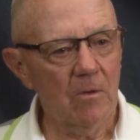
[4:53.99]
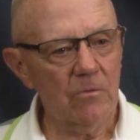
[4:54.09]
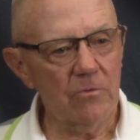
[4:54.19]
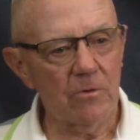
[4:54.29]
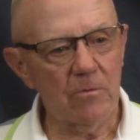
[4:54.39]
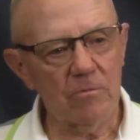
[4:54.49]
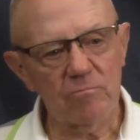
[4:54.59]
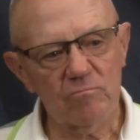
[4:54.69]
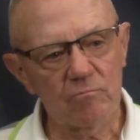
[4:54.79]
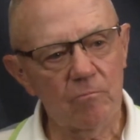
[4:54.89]
Did
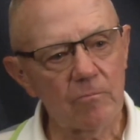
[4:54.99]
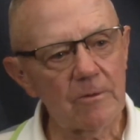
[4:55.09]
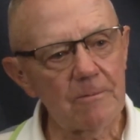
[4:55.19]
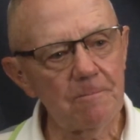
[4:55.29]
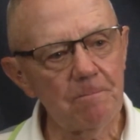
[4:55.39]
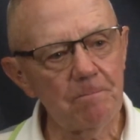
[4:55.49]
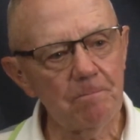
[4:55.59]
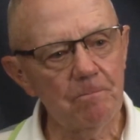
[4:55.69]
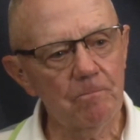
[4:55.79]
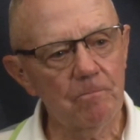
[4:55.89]
most of your neighbors
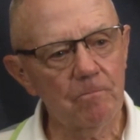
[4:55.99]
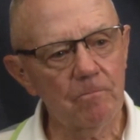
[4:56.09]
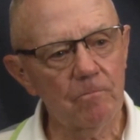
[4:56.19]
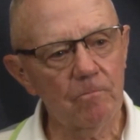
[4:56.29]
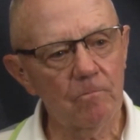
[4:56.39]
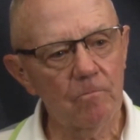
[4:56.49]
work locally?